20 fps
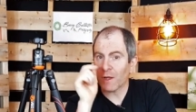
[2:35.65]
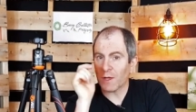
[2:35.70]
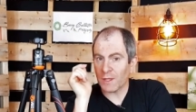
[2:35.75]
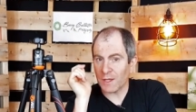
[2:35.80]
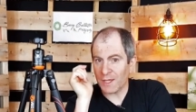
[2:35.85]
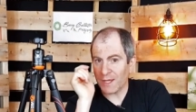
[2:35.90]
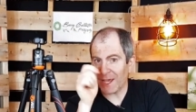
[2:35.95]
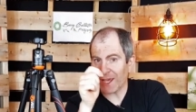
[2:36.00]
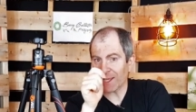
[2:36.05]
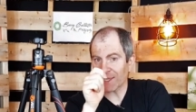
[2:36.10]

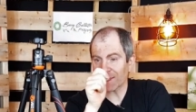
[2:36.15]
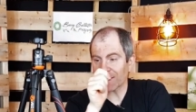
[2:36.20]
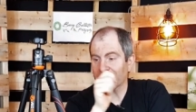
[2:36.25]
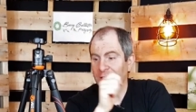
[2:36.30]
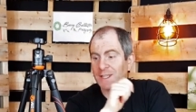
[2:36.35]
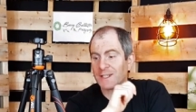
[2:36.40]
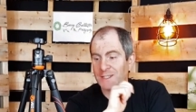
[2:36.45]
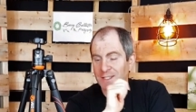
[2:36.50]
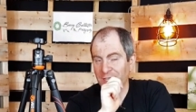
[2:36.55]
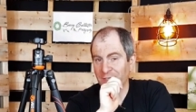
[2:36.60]
Yes,
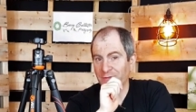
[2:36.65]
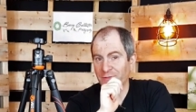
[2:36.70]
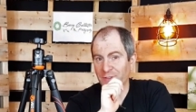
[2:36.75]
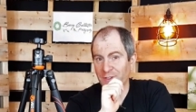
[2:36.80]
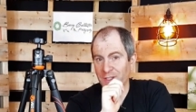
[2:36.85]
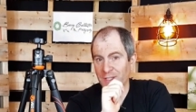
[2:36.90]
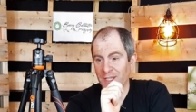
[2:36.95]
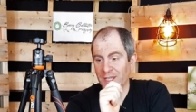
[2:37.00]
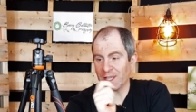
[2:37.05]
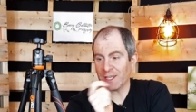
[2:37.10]
it
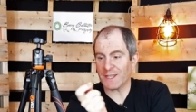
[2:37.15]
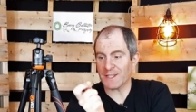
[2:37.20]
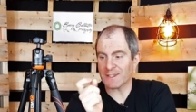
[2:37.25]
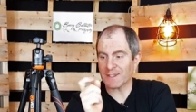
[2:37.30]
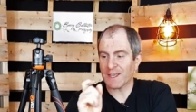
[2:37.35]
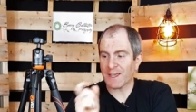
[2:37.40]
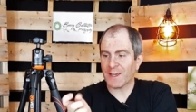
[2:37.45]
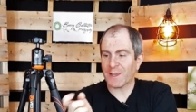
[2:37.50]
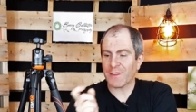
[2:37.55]
definitely is.